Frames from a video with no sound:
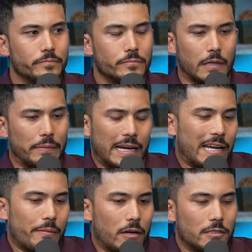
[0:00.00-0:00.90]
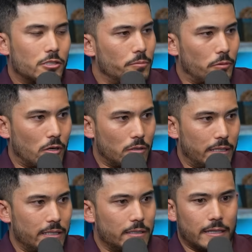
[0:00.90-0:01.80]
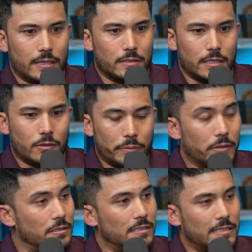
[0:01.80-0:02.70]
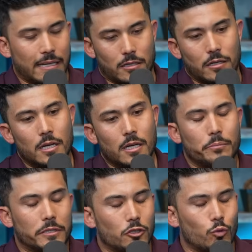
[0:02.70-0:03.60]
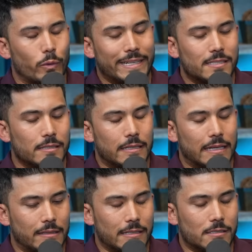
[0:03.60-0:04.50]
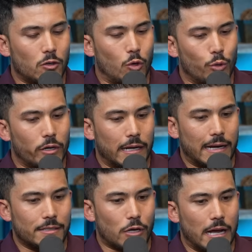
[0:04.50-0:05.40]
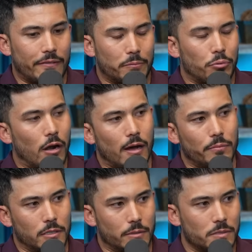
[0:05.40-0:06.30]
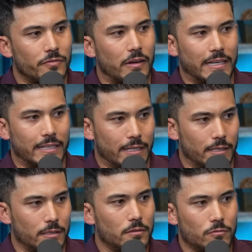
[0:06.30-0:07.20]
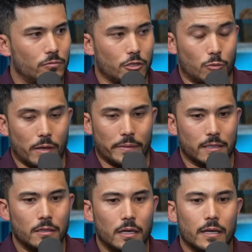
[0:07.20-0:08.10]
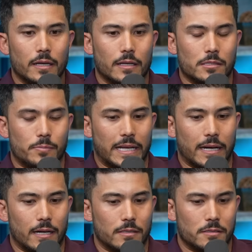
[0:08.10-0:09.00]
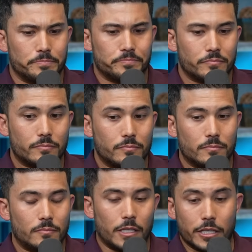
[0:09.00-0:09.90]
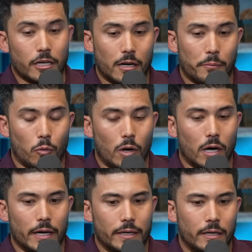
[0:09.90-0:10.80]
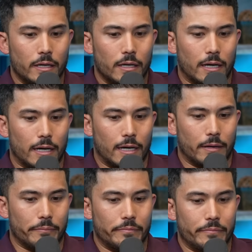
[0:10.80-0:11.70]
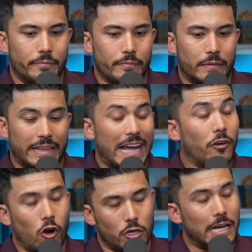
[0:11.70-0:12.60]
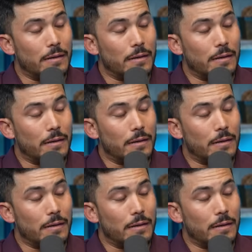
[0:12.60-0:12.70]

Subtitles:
I mean, I got married super early and we built it together. But the reason that these older guys are having problems finding good women is because, number one, they have a hard time